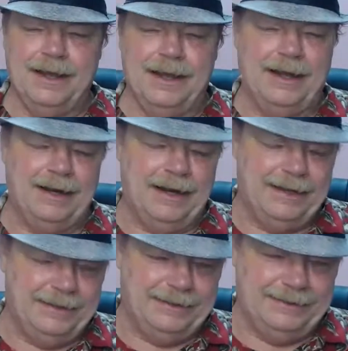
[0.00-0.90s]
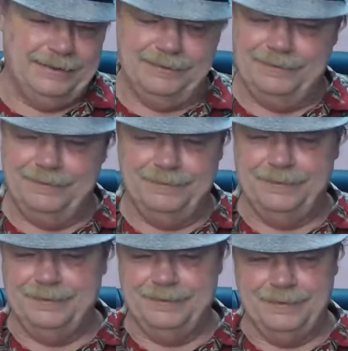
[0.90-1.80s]
I
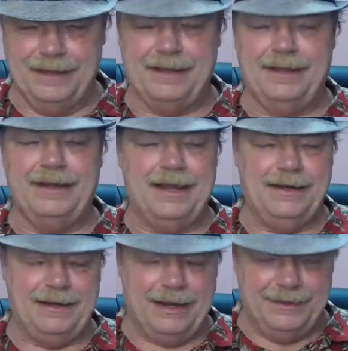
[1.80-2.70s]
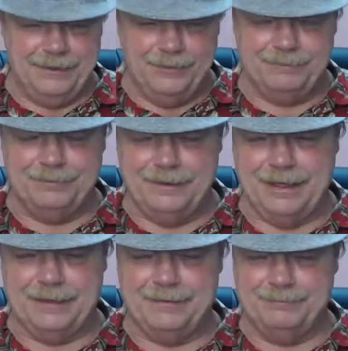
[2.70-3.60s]
know of a
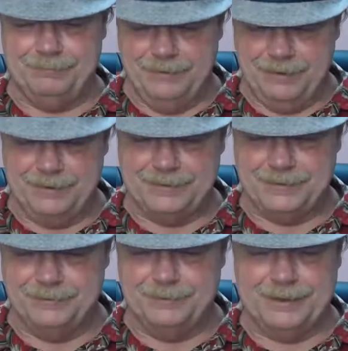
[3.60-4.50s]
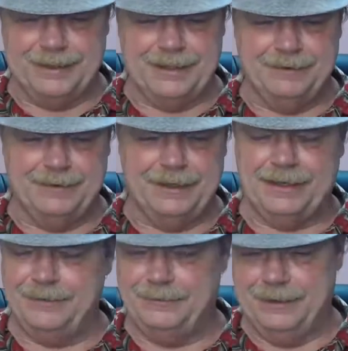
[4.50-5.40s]
lot of loggers over in that area.
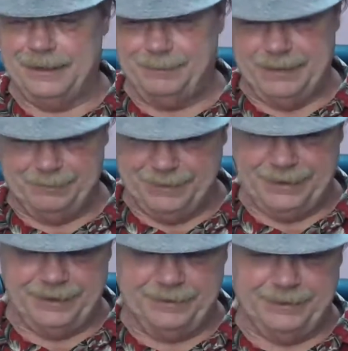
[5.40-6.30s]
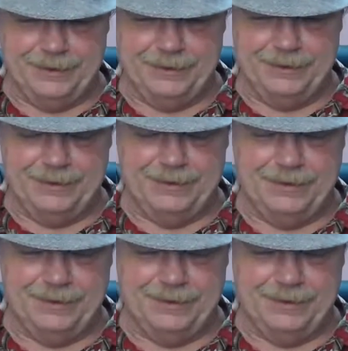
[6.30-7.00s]
I know a lot of people in that area.